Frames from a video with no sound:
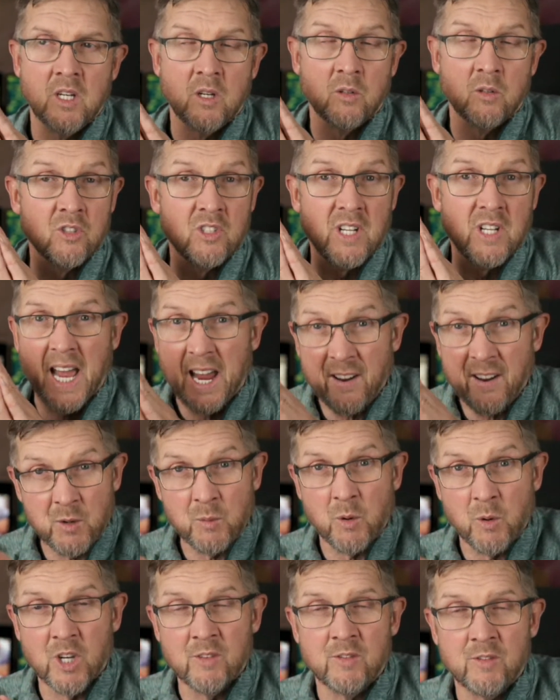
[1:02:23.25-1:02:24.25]
just like every
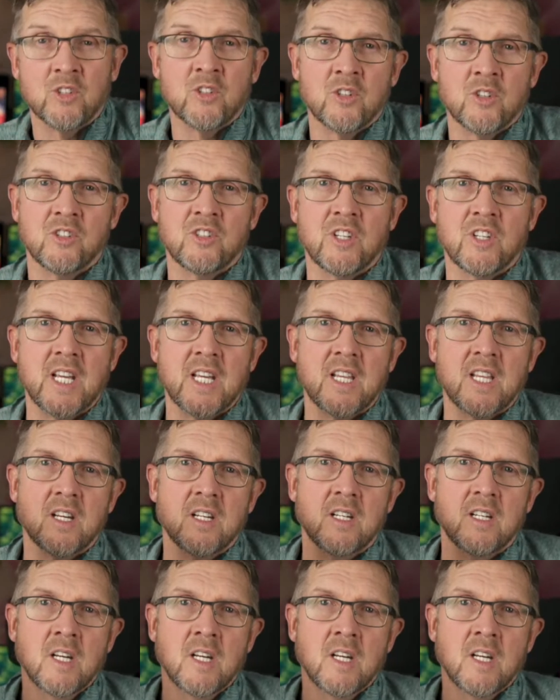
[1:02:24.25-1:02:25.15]
one of us could see, that